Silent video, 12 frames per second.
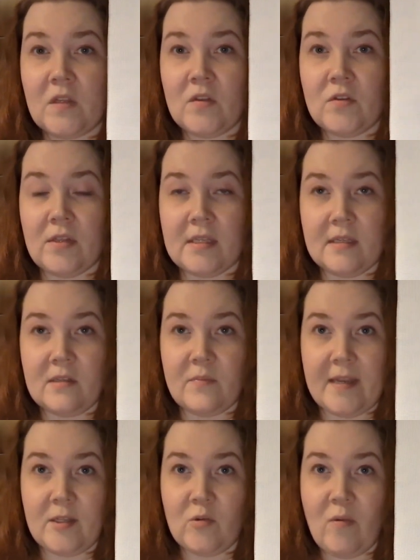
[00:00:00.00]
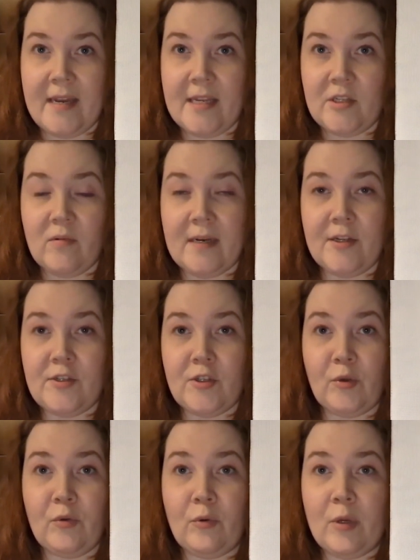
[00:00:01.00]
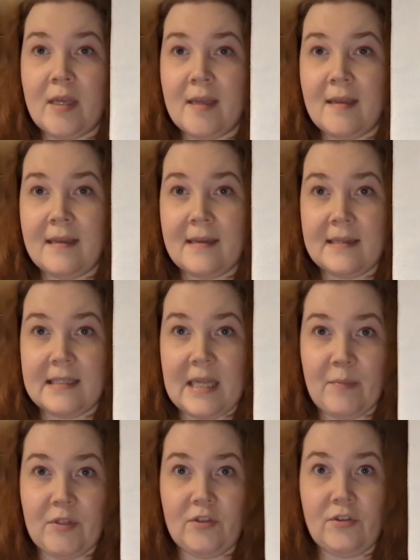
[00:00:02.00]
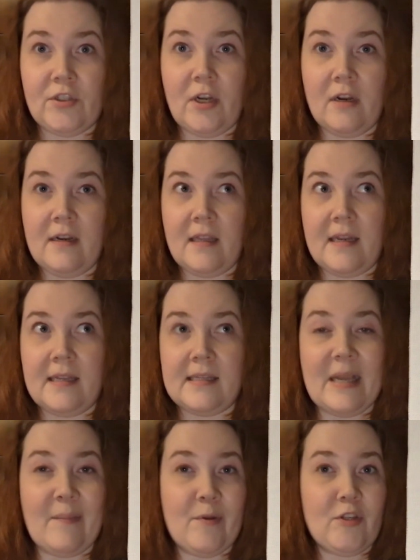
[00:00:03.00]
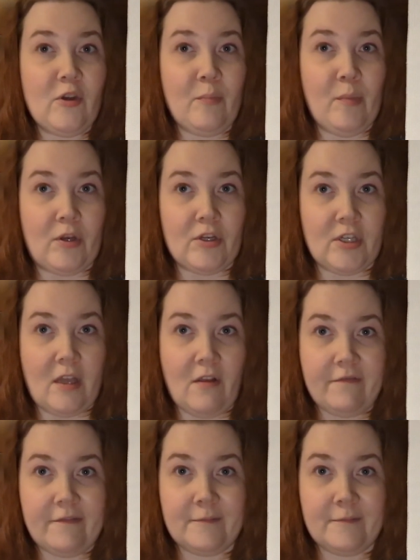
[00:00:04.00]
So this is my 2022 temperature chart. It is Temperature Bookshelf.